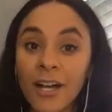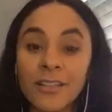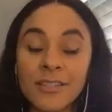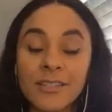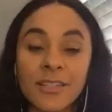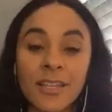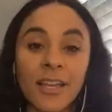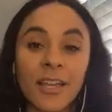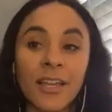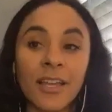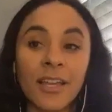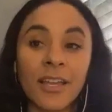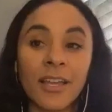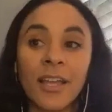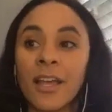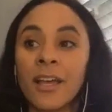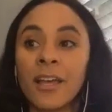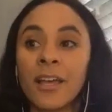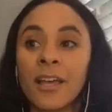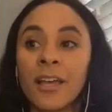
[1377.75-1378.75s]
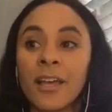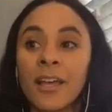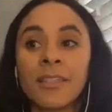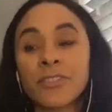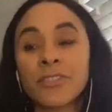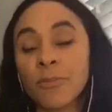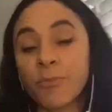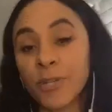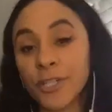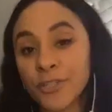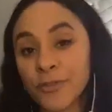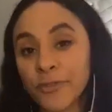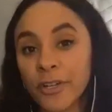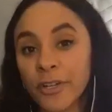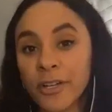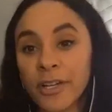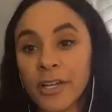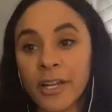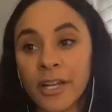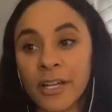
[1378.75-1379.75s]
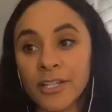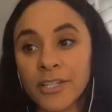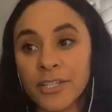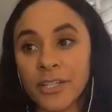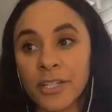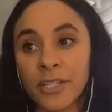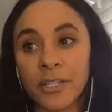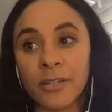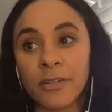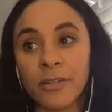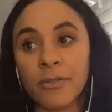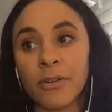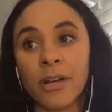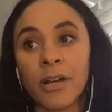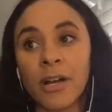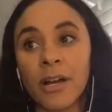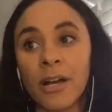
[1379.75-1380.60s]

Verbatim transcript: I'll say, "Thanks so much for your connection.